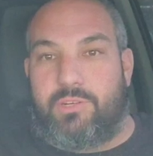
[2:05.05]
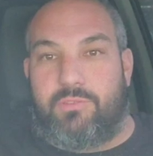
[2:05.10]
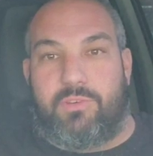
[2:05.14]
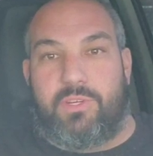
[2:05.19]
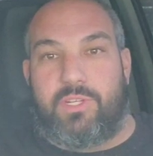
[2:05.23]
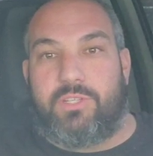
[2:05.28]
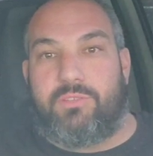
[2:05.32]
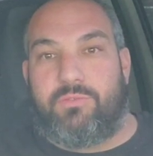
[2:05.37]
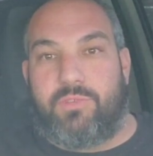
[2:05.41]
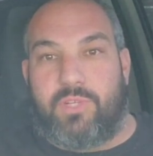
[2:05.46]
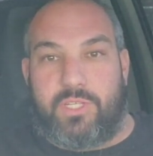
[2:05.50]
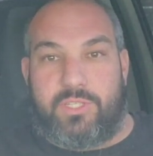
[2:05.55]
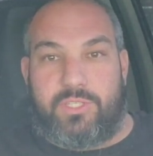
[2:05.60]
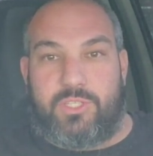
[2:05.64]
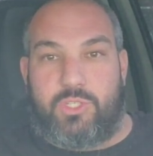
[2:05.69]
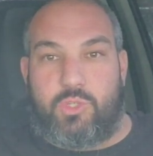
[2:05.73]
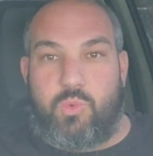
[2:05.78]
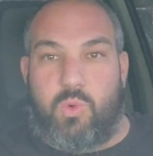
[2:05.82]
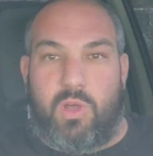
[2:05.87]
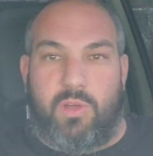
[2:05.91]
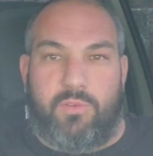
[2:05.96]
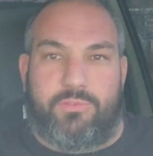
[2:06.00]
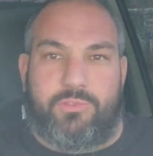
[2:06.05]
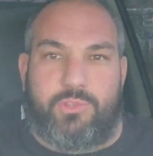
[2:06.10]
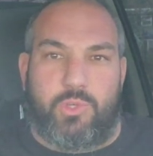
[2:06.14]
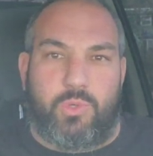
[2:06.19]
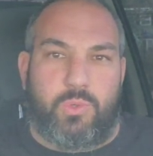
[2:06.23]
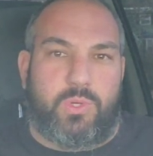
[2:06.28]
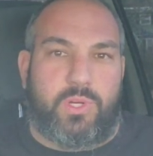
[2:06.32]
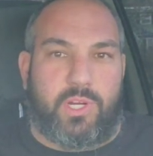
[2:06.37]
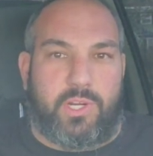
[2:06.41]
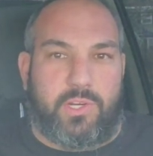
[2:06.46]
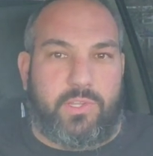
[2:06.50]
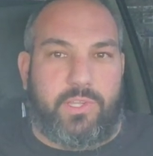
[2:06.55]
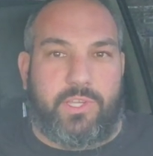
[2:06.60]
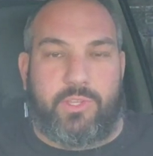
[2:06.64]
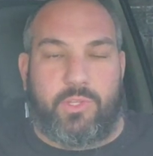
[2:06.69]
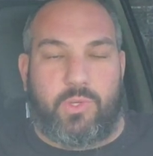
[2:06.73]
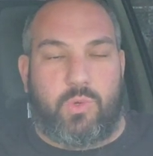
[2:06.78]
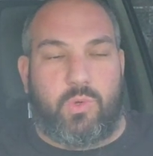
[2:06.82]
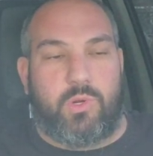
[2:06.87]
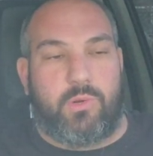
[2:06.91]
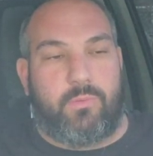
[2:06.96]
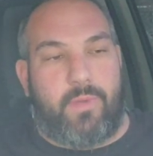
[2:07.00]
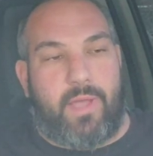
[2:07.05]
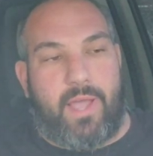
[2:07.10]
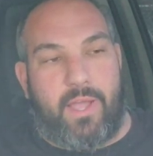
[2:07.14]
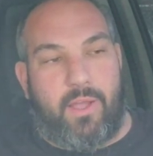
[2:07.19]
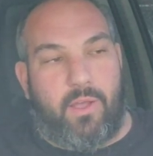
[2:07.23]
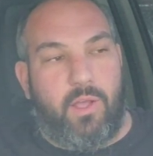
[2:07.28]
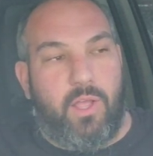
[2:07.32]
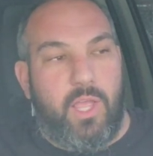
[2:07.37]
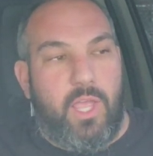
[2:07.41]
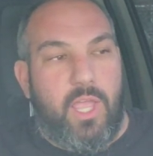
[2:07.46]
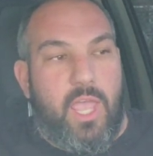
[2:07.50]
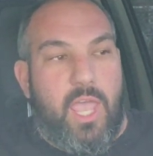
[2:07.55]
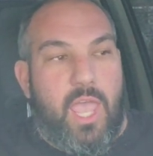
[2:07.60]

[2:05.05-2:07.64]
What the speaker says: It runs 12.2 currently in the quarter mile,